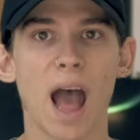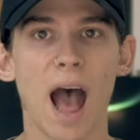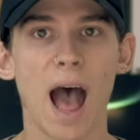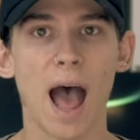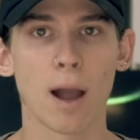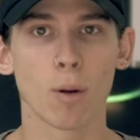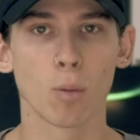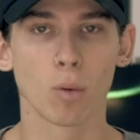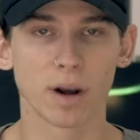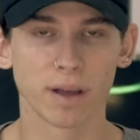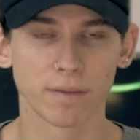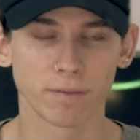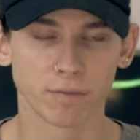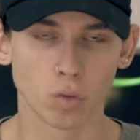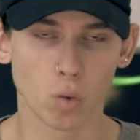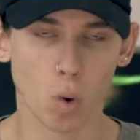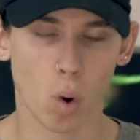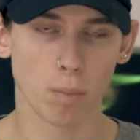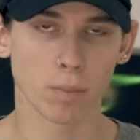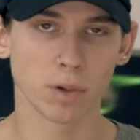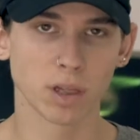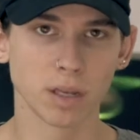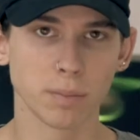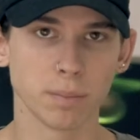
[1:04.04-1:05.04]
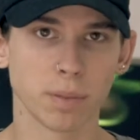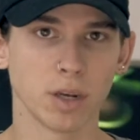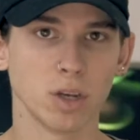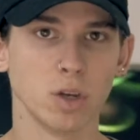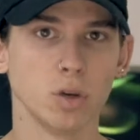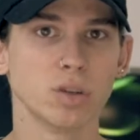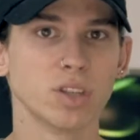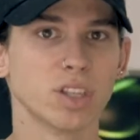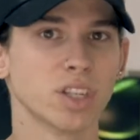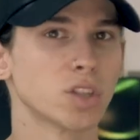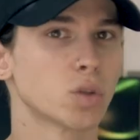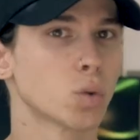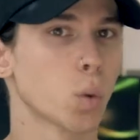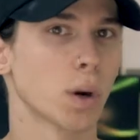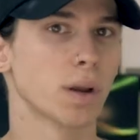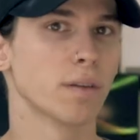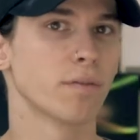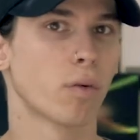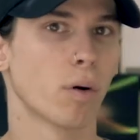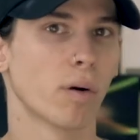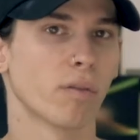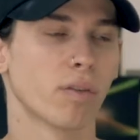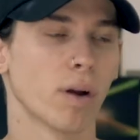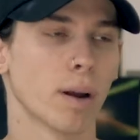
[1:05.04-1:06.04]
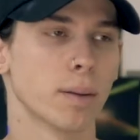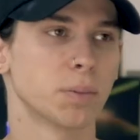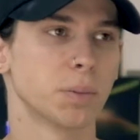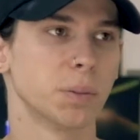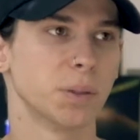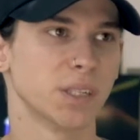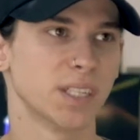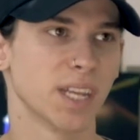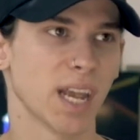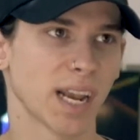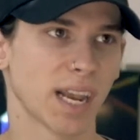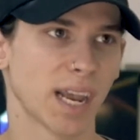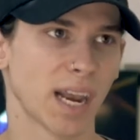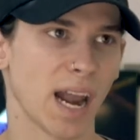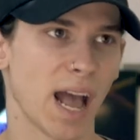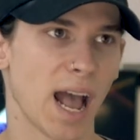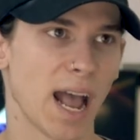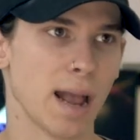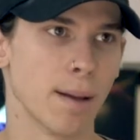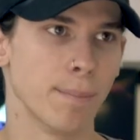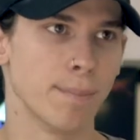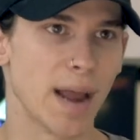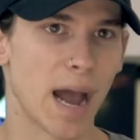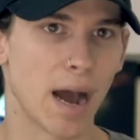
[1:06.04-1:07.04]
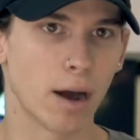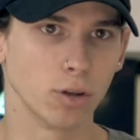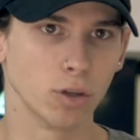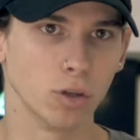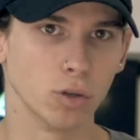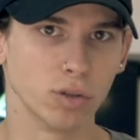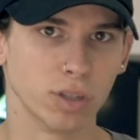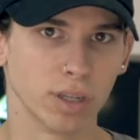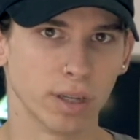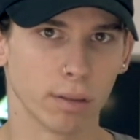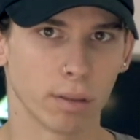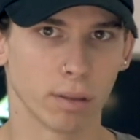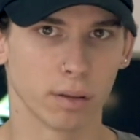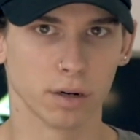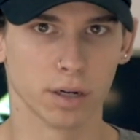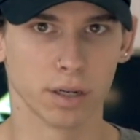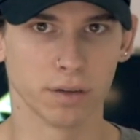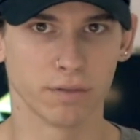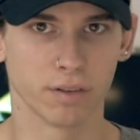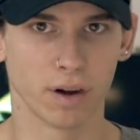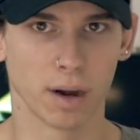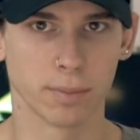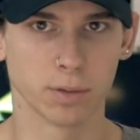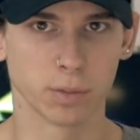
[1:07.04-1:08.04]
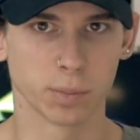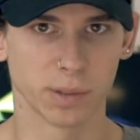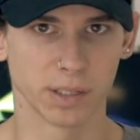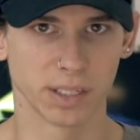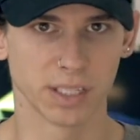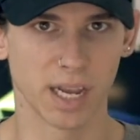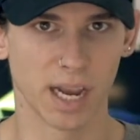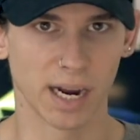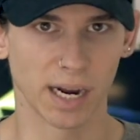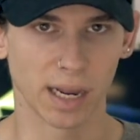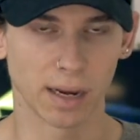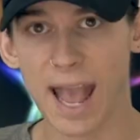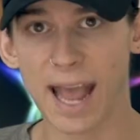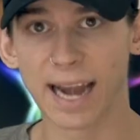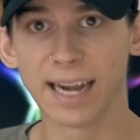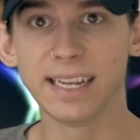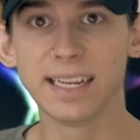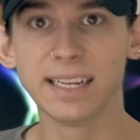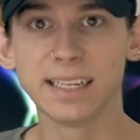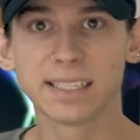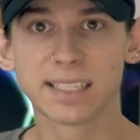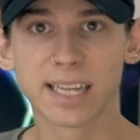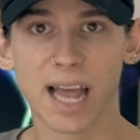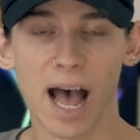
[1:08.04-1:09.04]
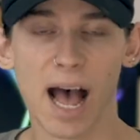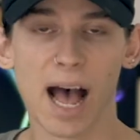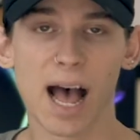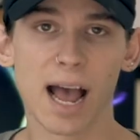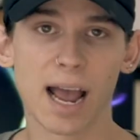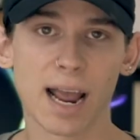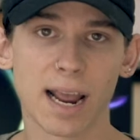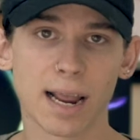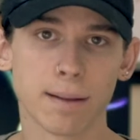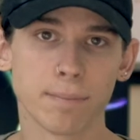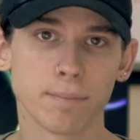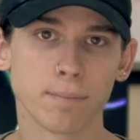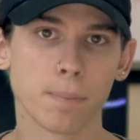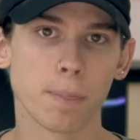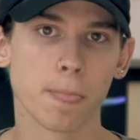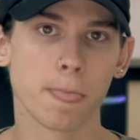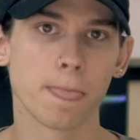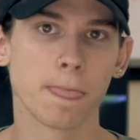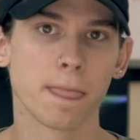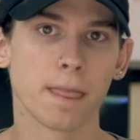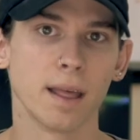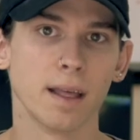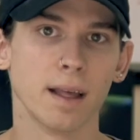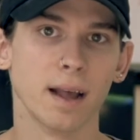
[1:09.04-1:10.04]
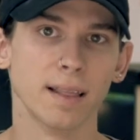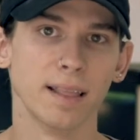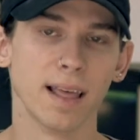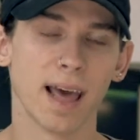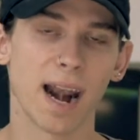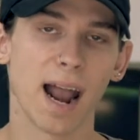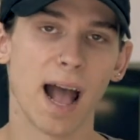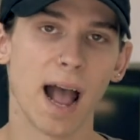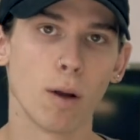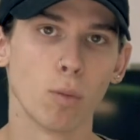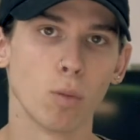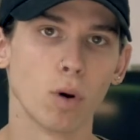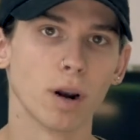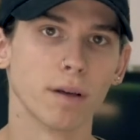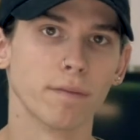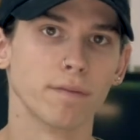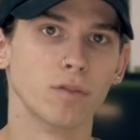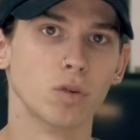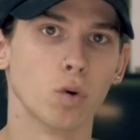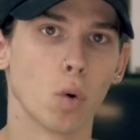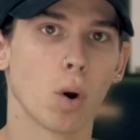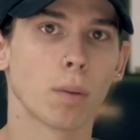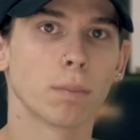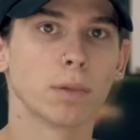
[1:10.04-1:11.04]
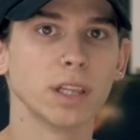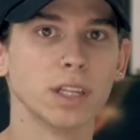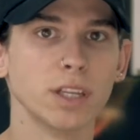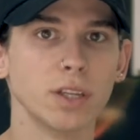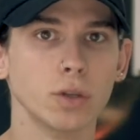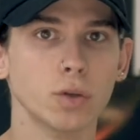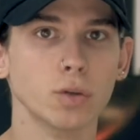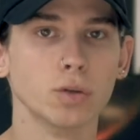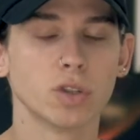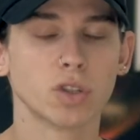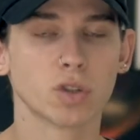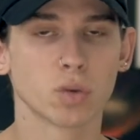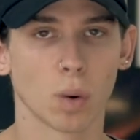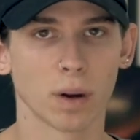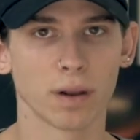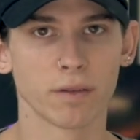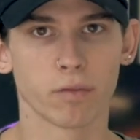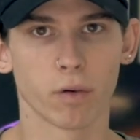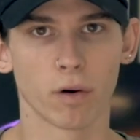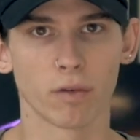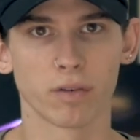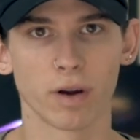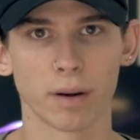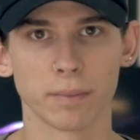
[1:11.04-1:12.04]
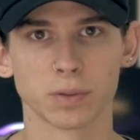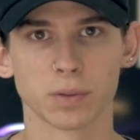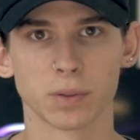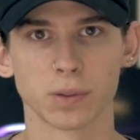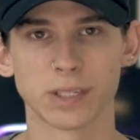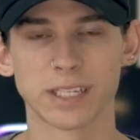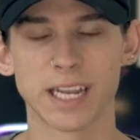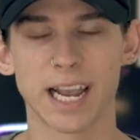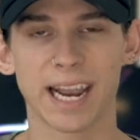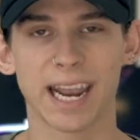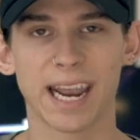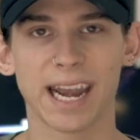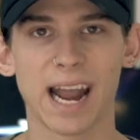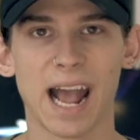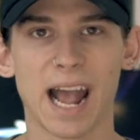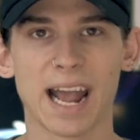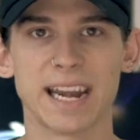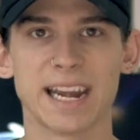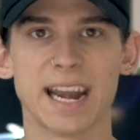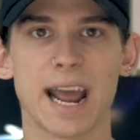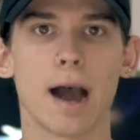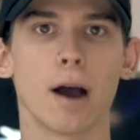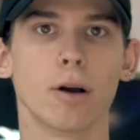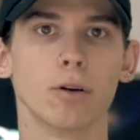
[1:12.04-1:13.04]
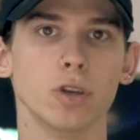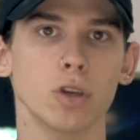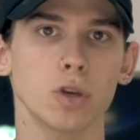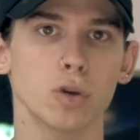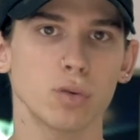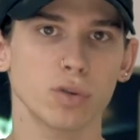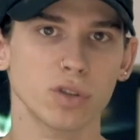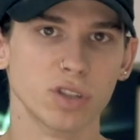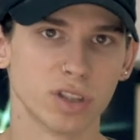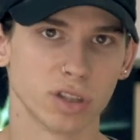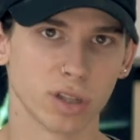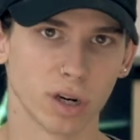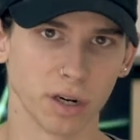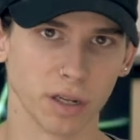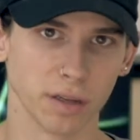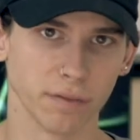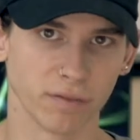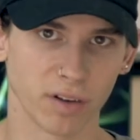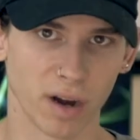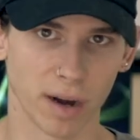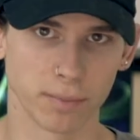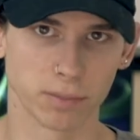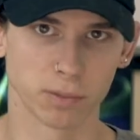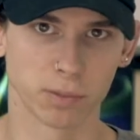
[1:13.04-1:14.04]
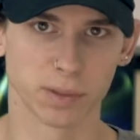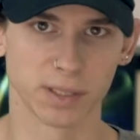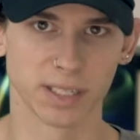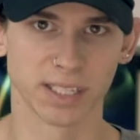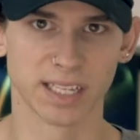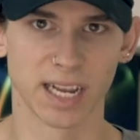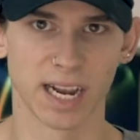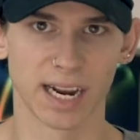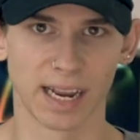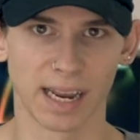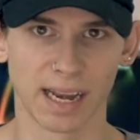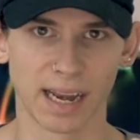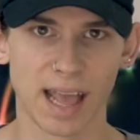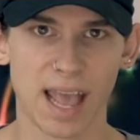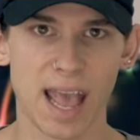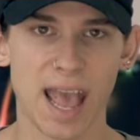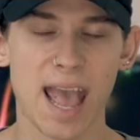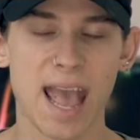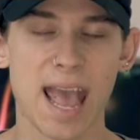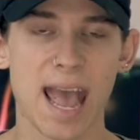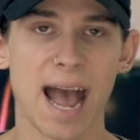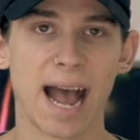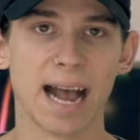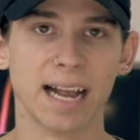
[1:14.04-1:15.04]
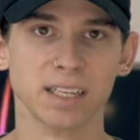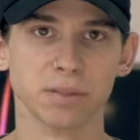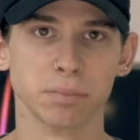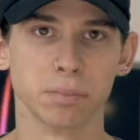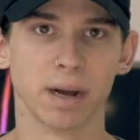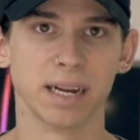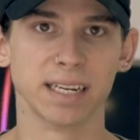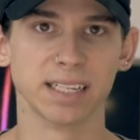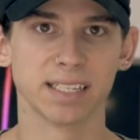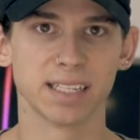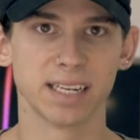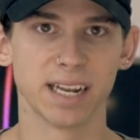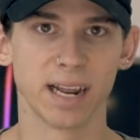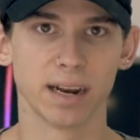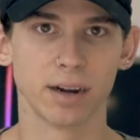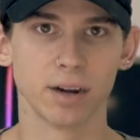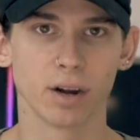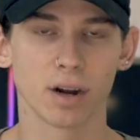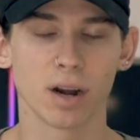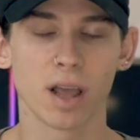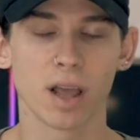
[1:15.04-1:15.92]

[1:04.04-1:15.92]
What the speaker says: I would have normally been using 24 frames per second, I am now using 30 frames per second. Any time that I would have normally used 24 frames per second, I now use 30 frames per second as my standard.